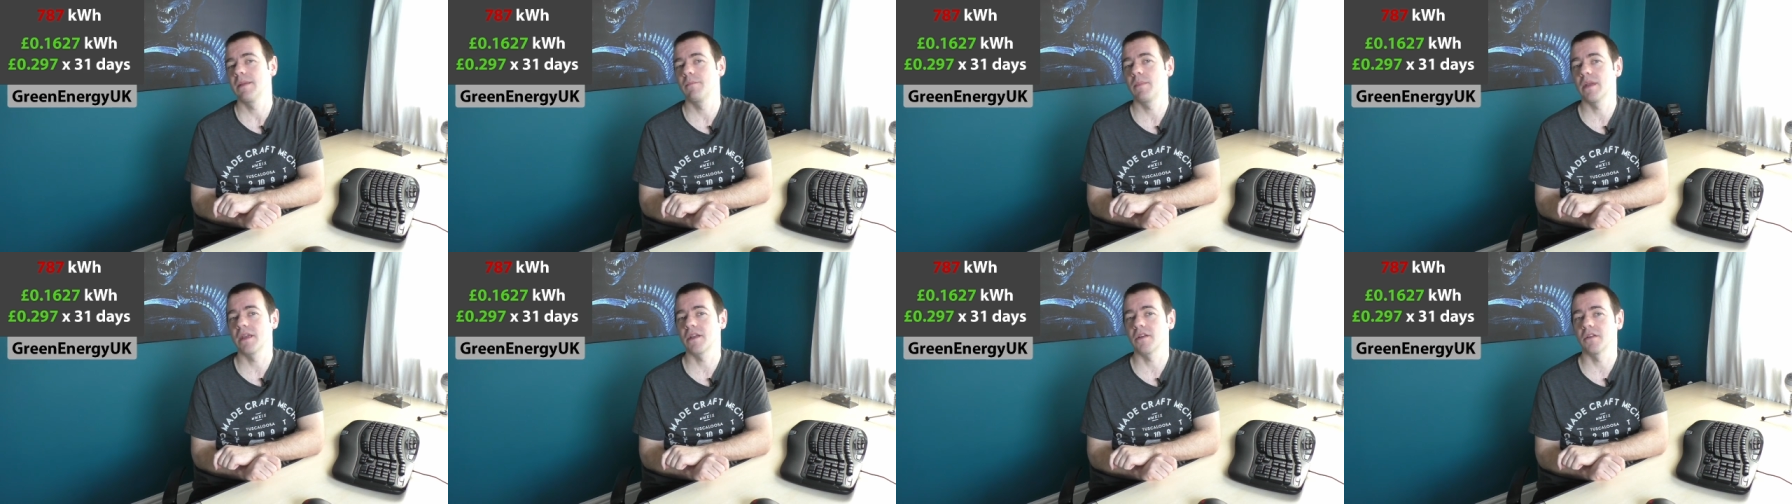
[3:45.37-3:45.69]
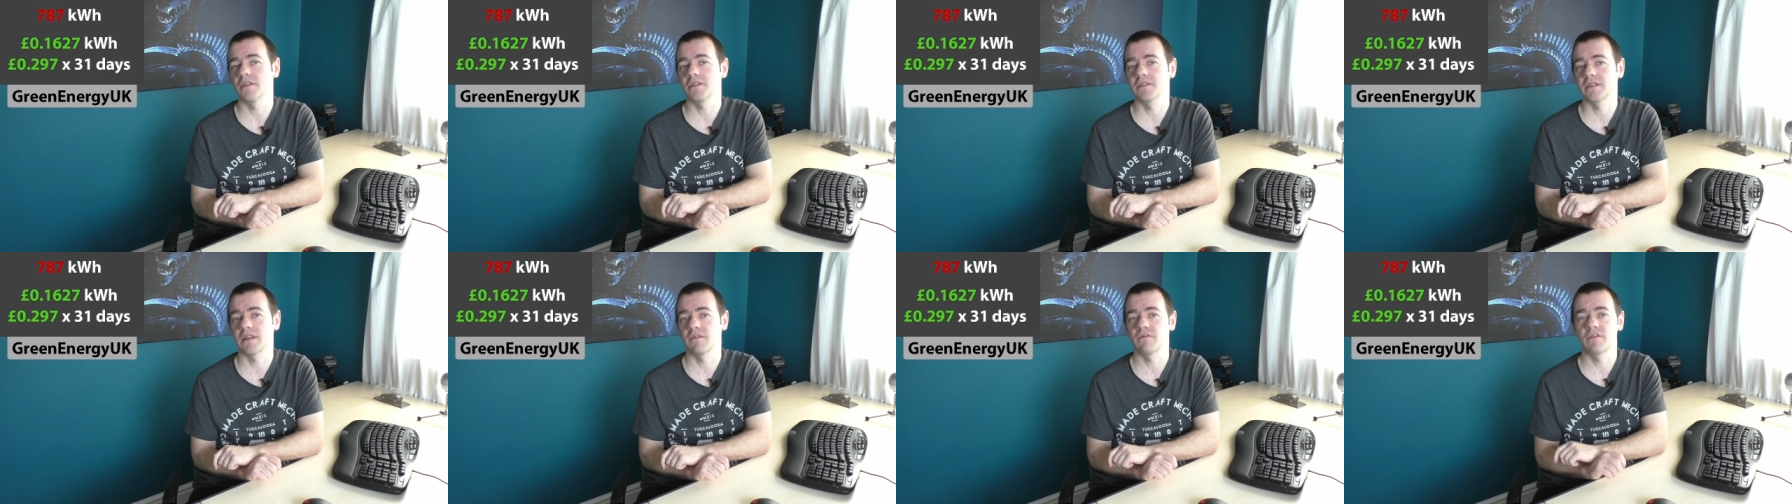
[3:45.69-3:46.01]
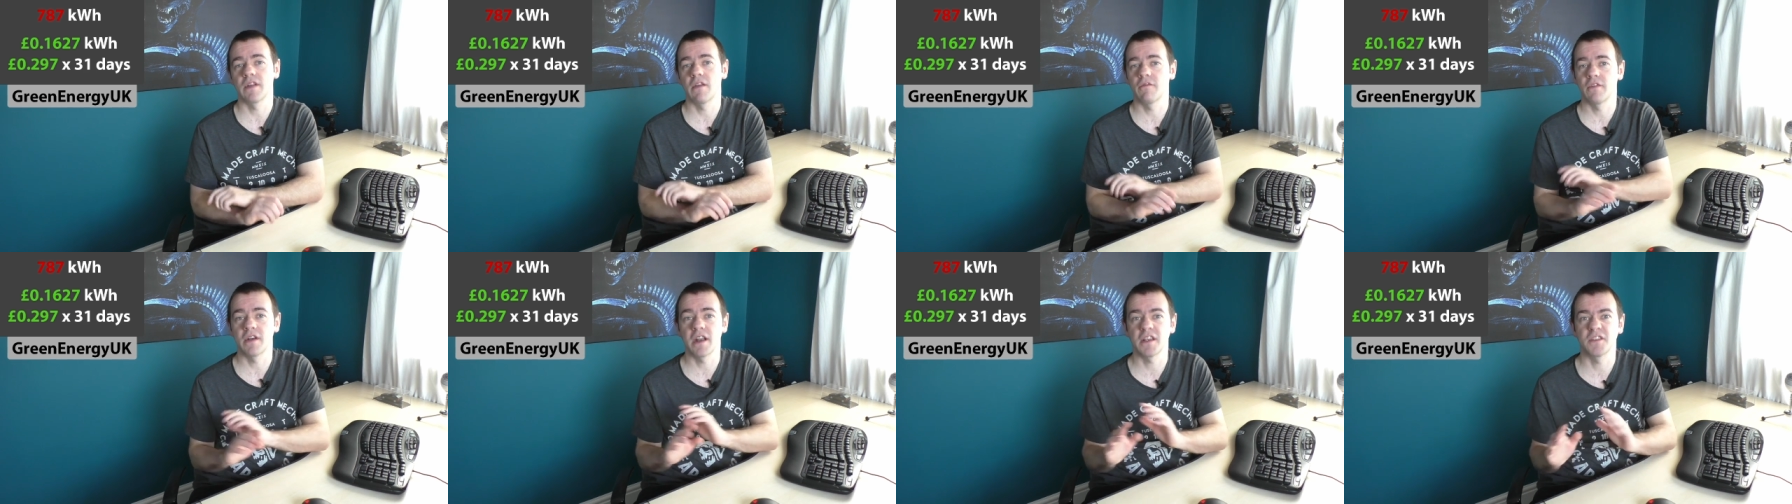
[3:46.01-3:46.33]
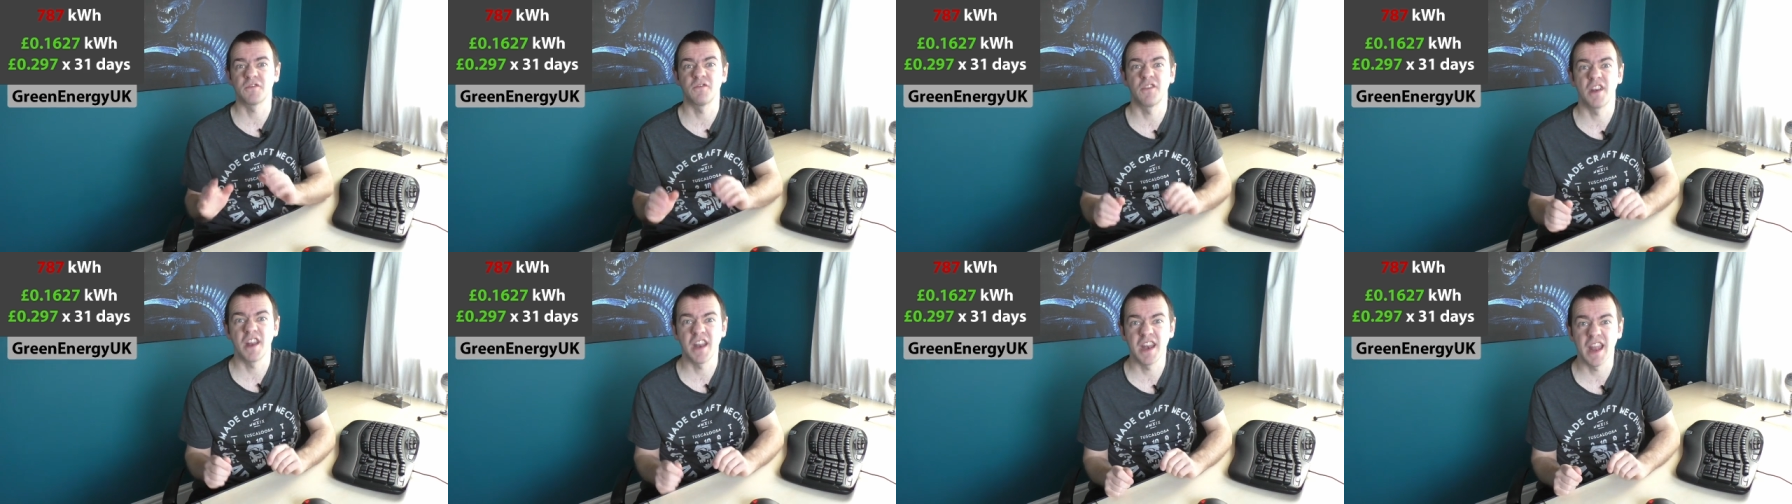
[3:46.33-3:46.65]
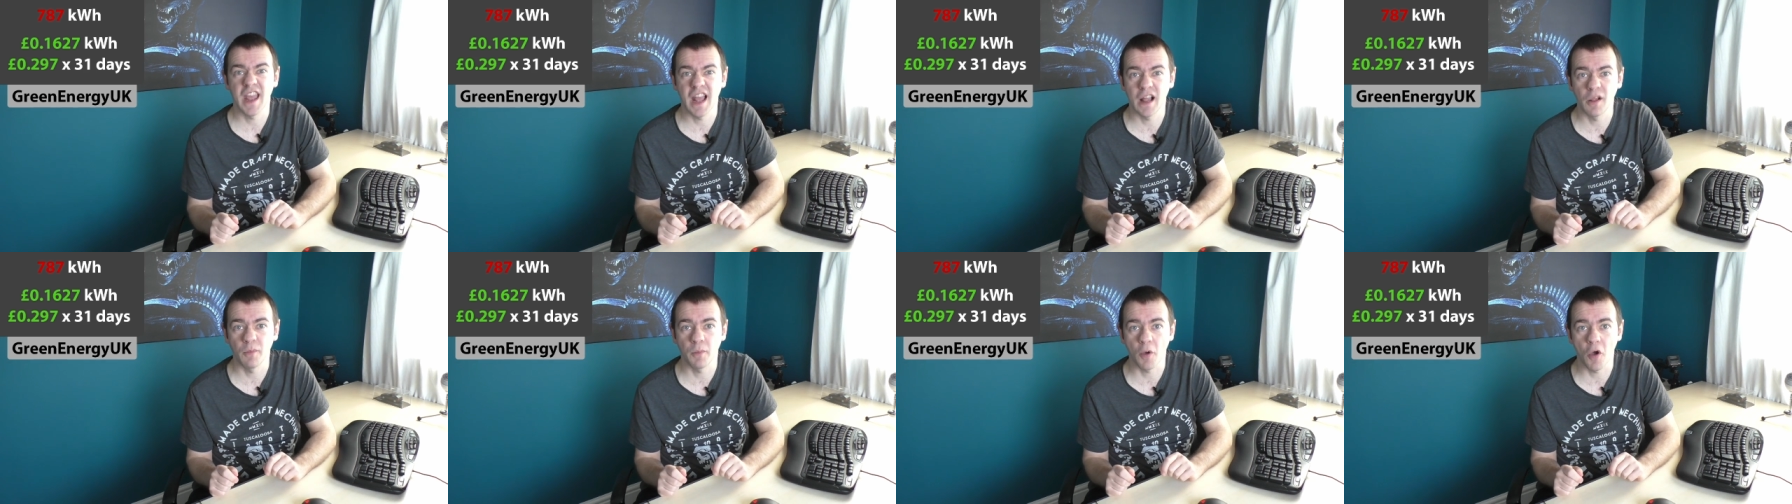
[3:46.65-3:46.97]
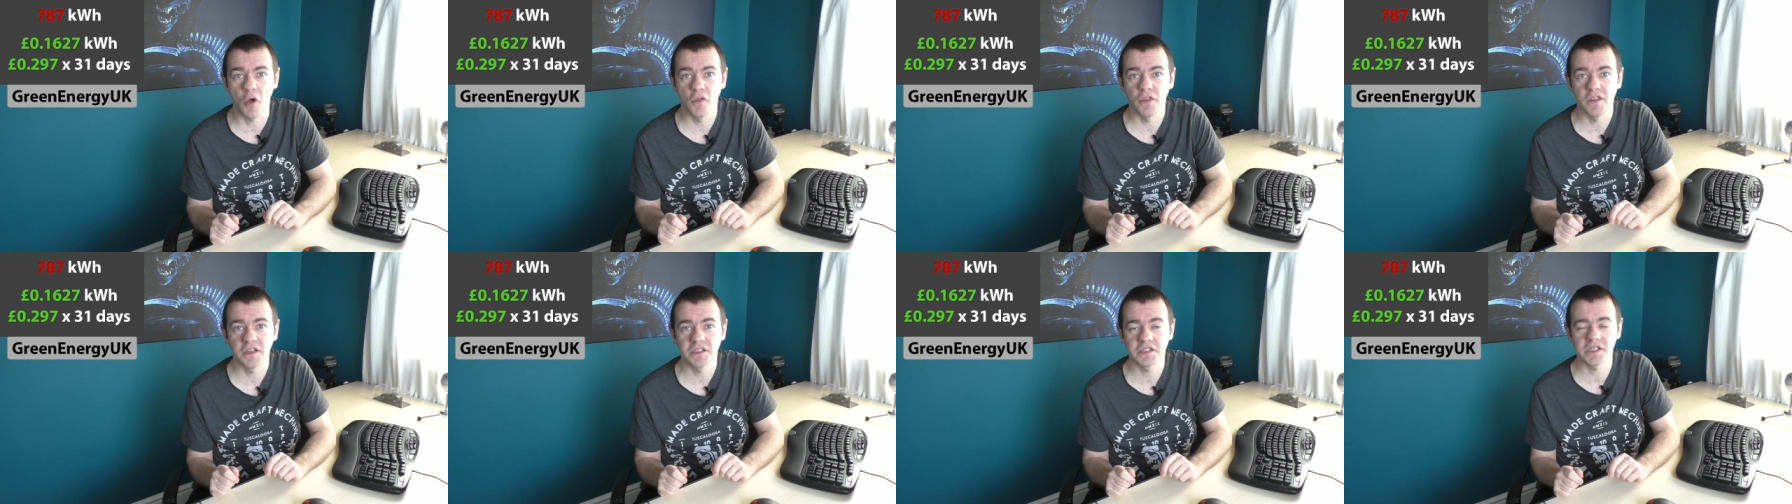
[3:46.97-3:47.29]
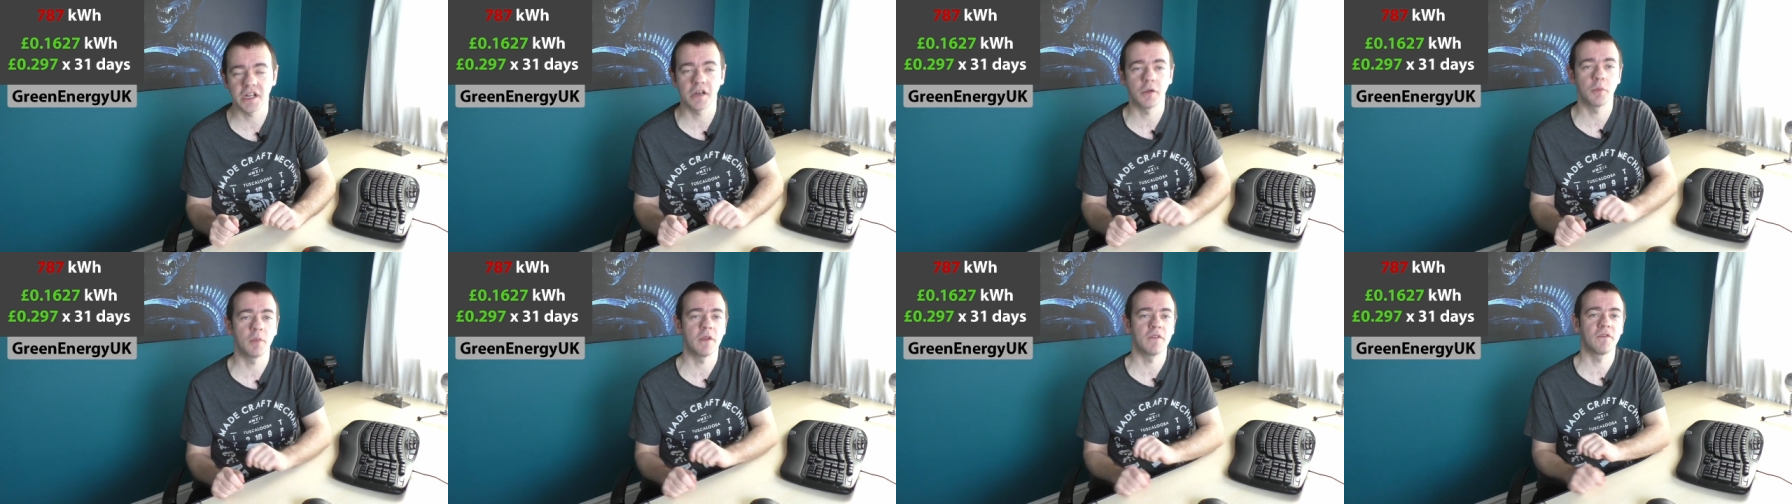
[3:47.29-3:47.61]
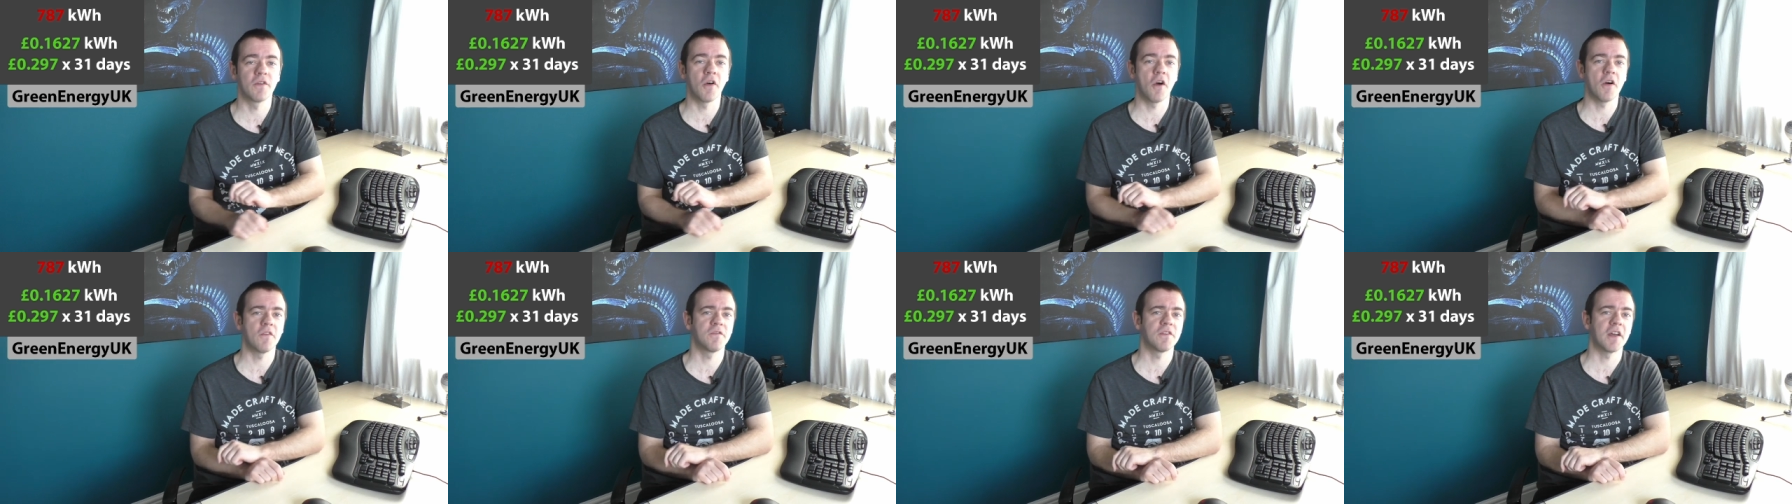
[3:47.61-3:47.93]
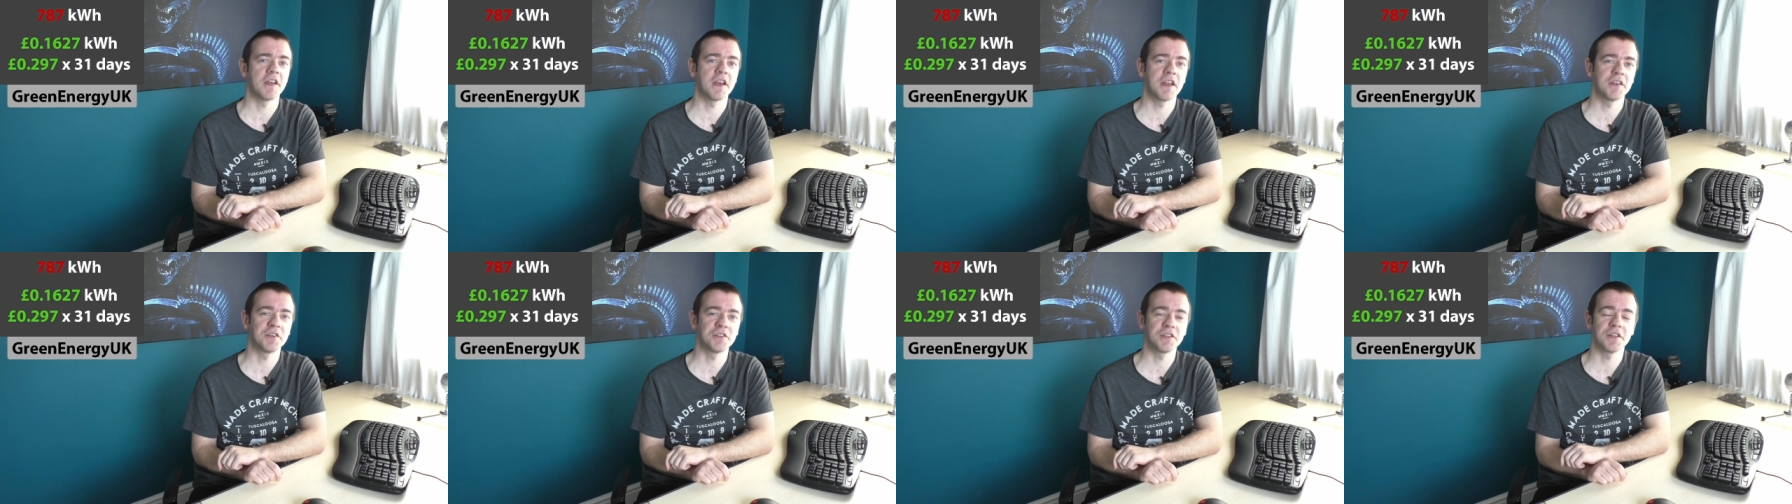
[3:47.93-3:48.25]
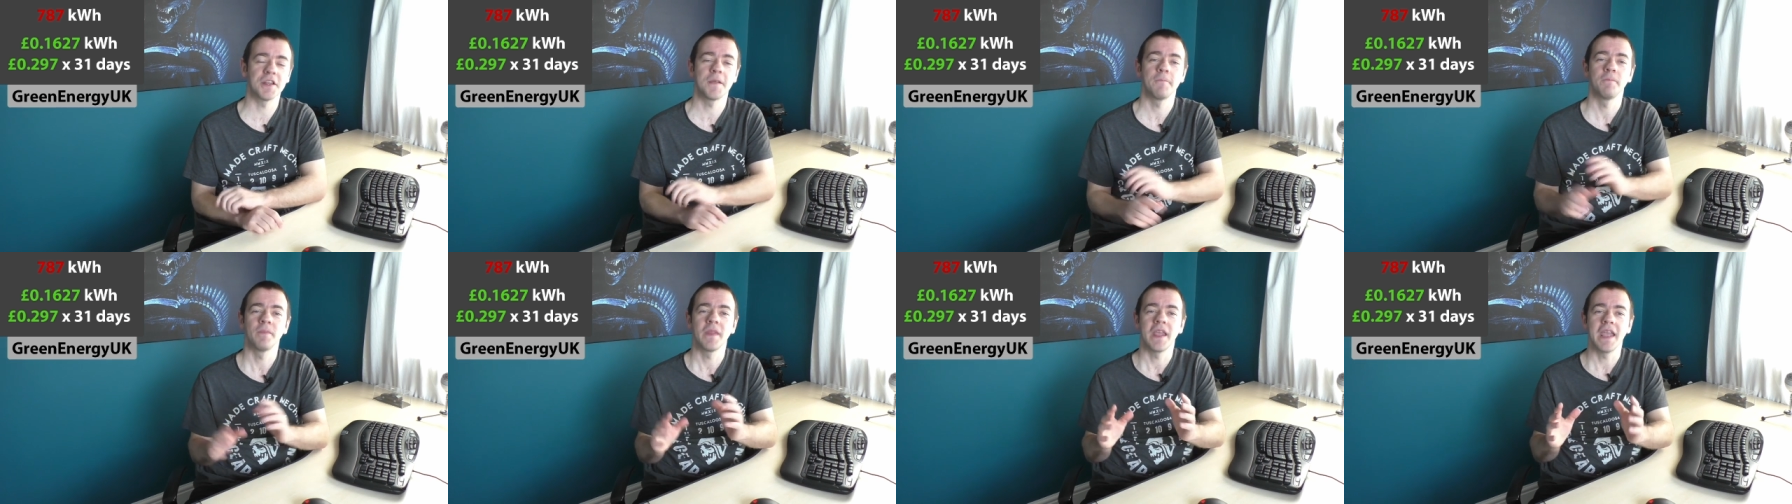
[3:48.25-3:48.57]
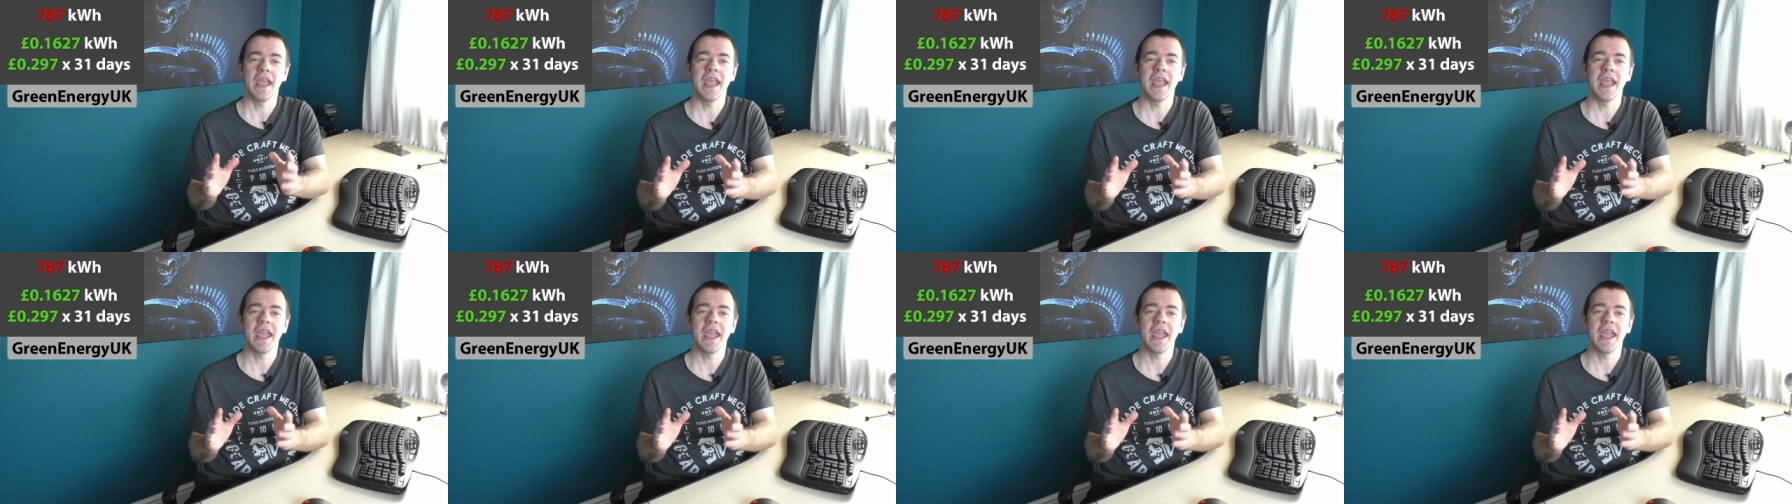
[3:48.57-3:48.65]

because I've never asked for any help on this channel before financially,